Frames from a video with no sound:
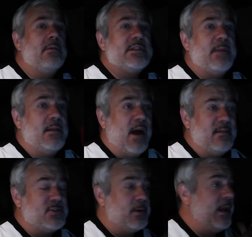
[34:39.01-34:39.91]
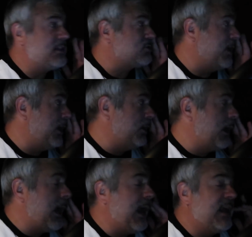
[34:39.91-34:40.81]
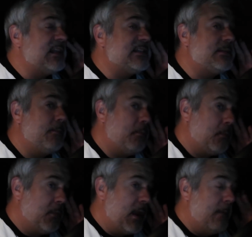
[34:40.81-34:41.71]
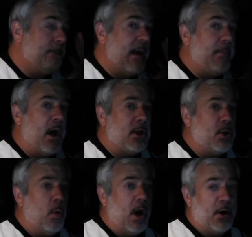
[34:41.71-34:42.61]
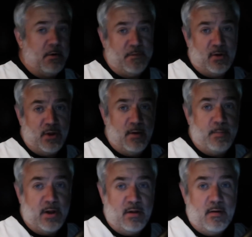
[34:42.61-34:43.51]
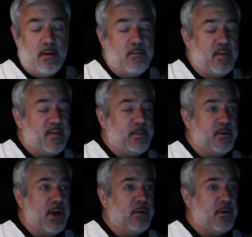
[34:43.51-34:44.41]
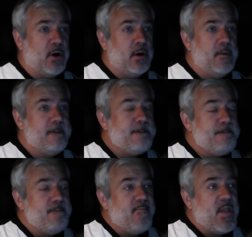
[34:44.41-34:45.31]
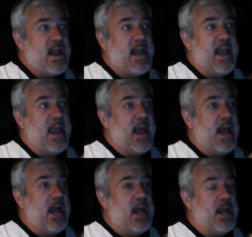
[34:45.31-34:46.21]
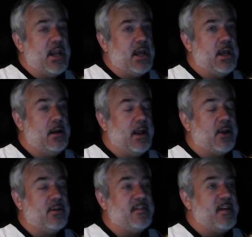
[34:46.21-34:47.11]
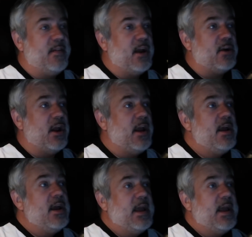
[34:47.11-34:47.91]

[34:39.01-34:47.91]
I was in my live stream yesterday, you guys, my bottle of water filled up, spilled over and I couldn't say that, could I?